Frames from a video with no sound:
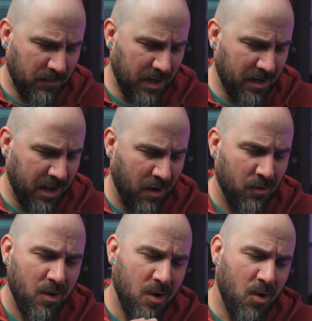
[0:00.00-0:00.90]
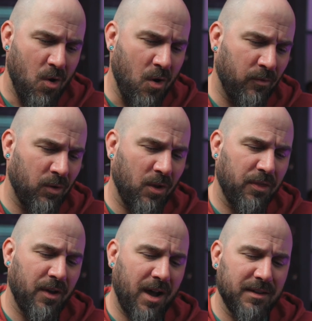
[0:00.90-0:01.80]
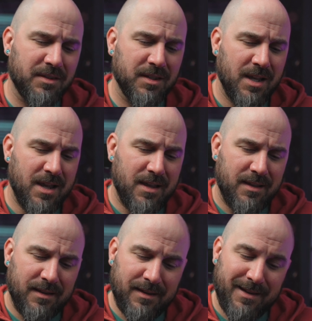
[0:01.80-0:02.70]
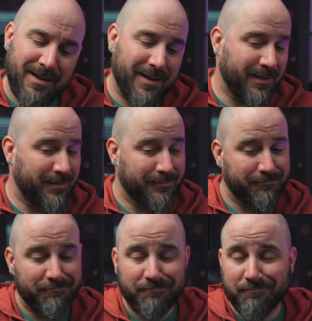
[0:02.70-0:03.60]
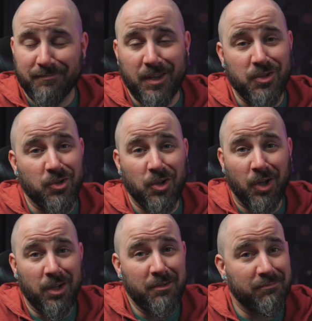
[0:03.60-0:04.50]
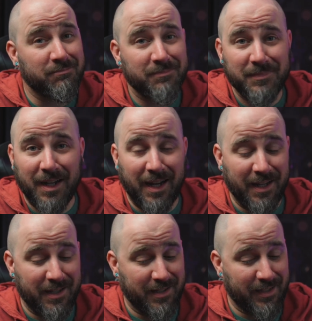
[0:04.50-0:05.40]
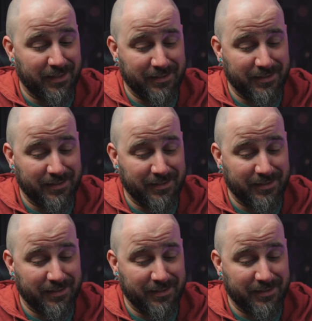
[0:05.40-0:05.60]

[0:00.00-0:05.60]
anyhow, overall thoughts, these are good. I